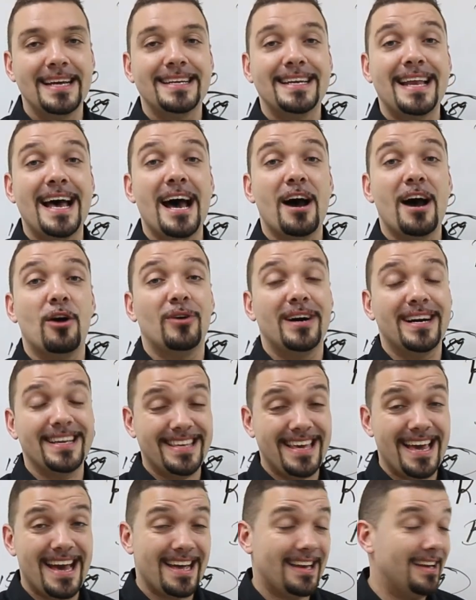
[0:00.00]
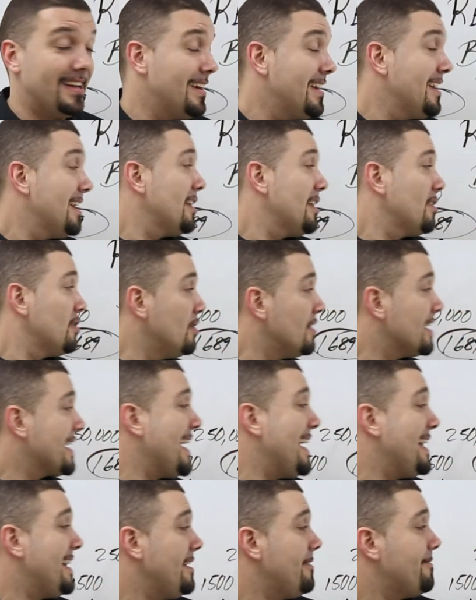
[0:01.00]
Now, again, look
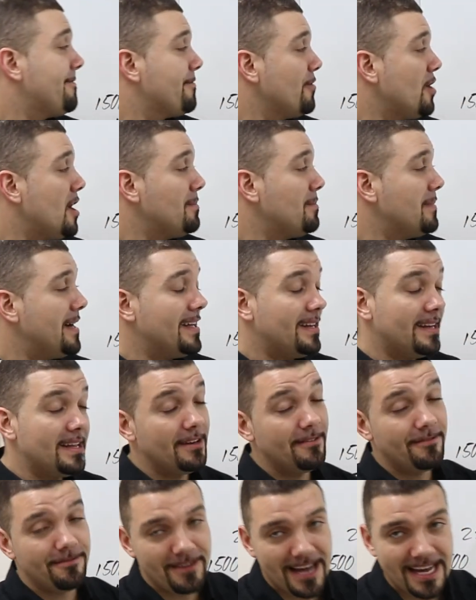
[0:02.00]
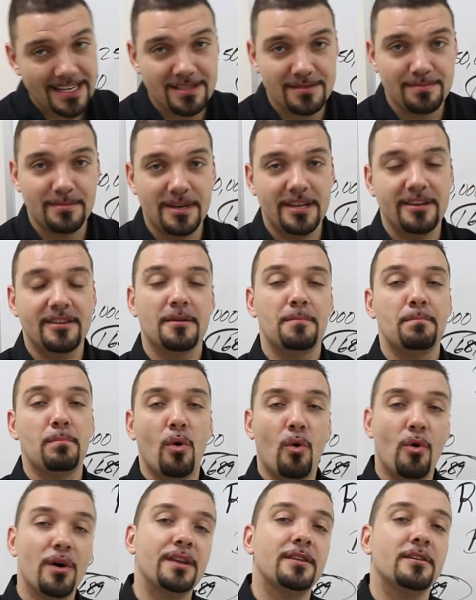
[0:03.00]
at it from an investment
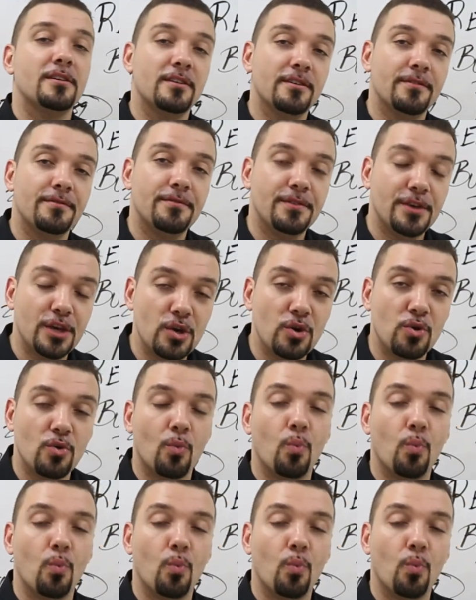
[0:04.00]
point of view.